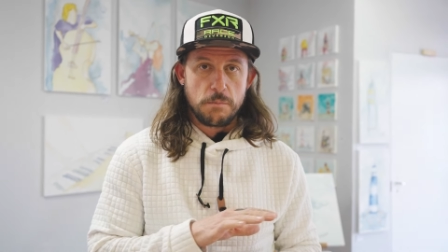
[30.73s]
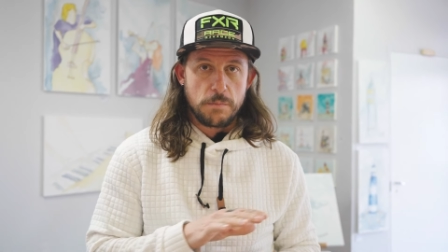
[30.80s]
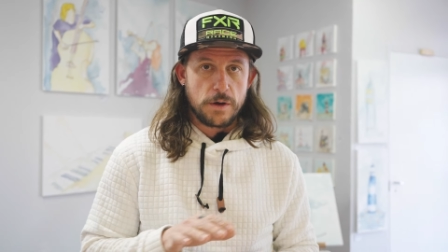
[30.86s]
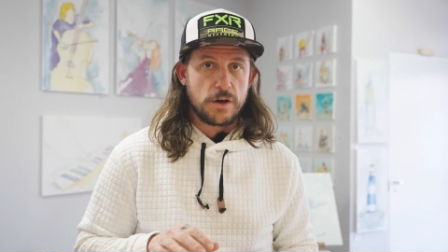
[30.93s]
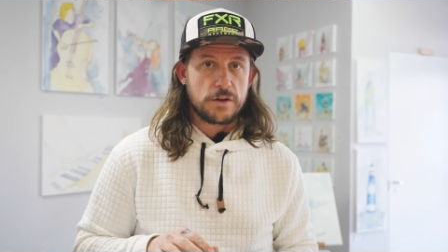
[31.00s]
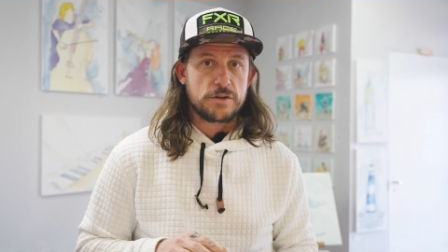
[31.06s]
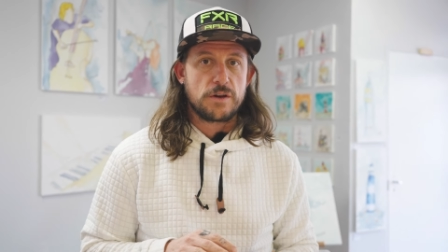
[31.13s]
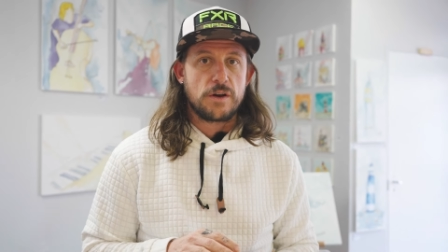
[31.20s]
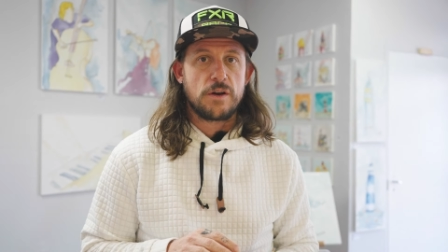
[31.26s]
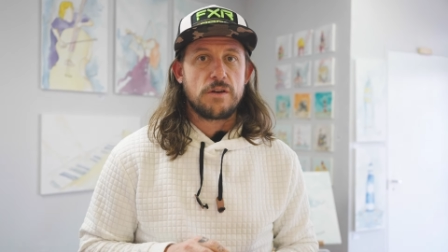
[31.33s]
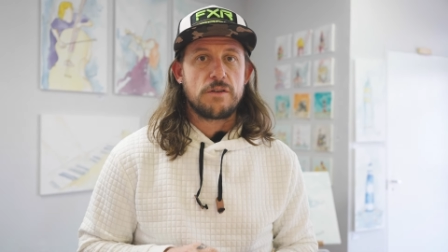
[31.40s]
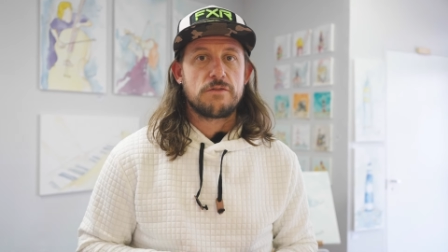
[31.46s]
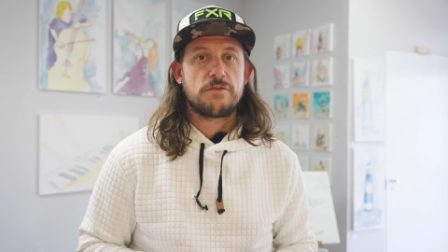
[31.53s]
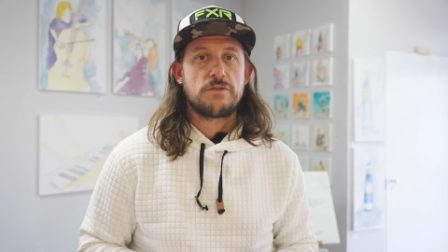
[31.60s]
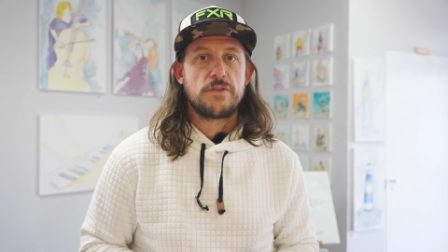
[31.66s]
part
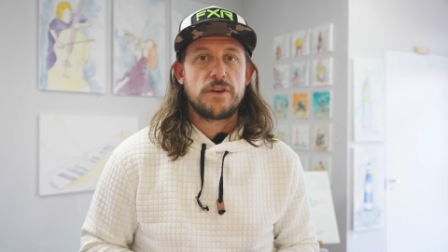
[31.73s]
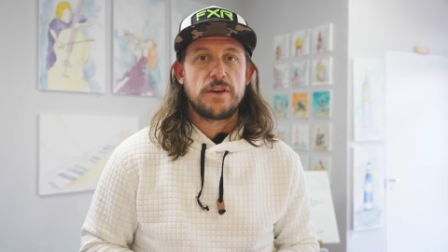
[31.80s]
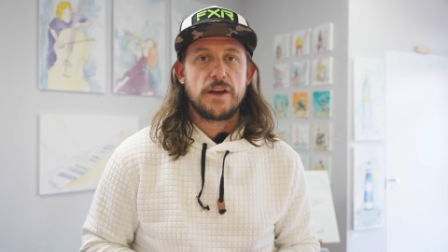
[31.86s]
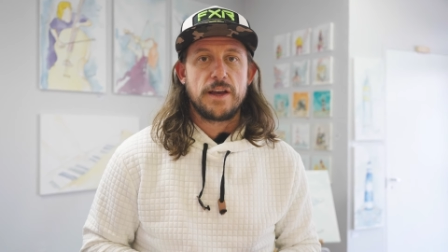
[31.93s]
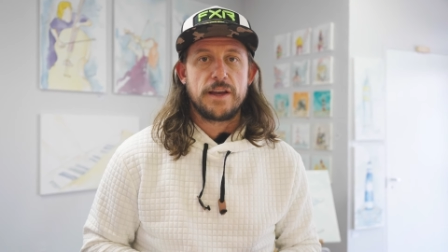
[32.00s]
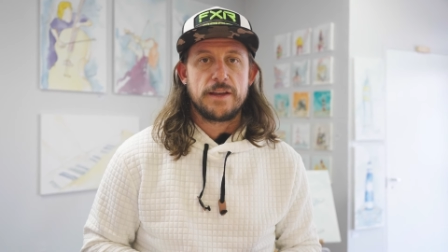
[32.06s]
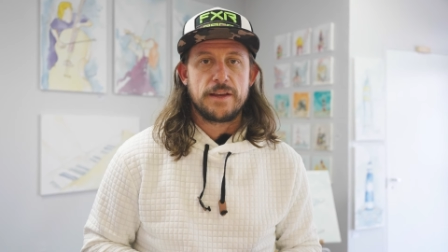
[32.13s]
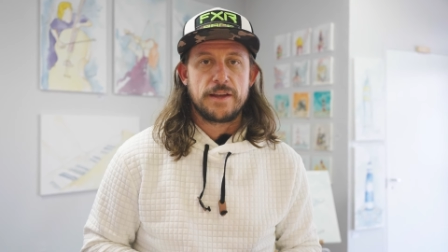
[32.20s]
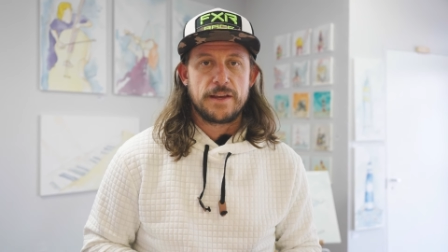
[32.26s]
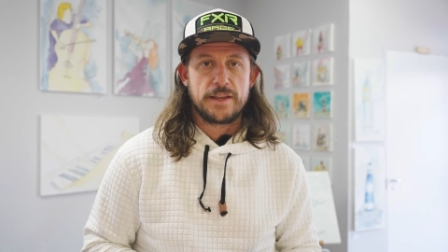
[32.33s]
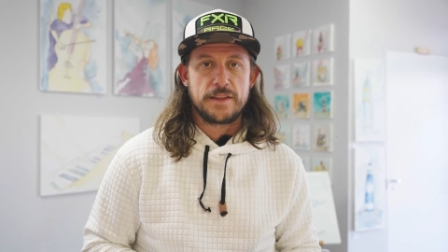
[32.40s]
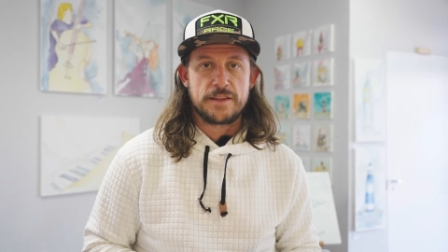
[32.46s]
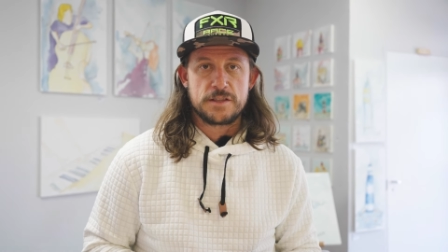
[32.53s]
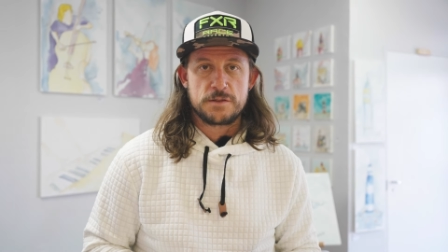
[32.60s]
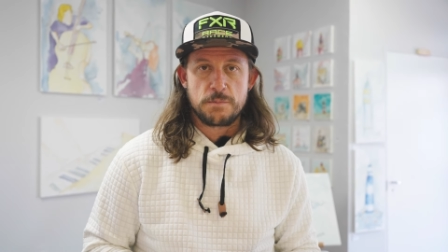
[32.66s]
of
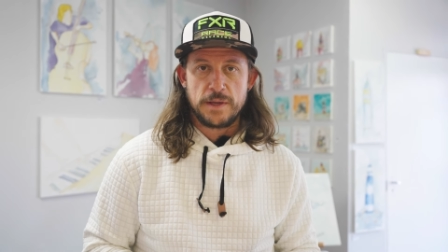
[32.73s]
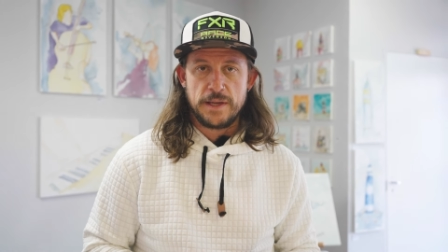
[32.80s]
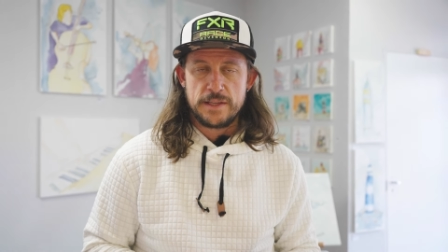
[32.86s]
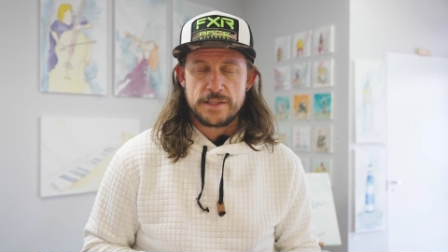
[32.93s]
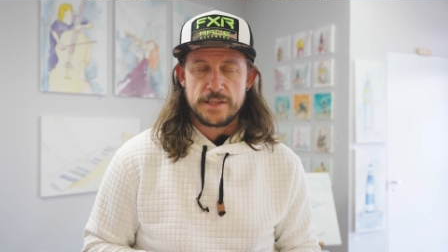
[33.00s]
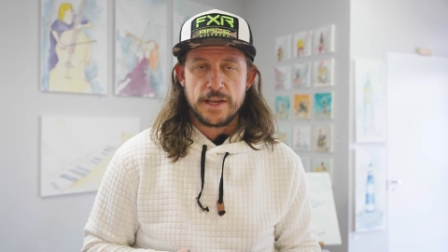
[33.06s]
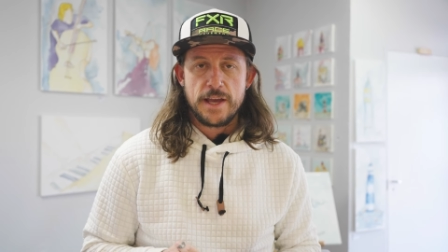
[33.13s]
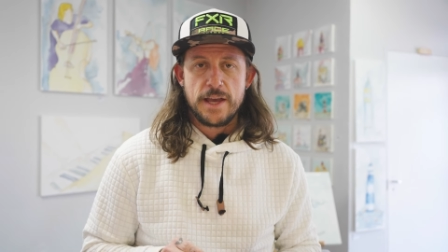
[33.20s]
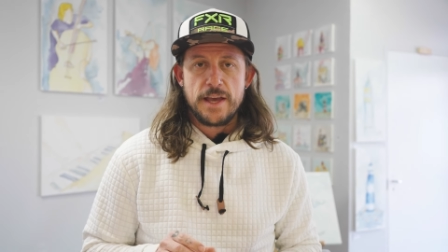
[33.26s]
uh, this piece.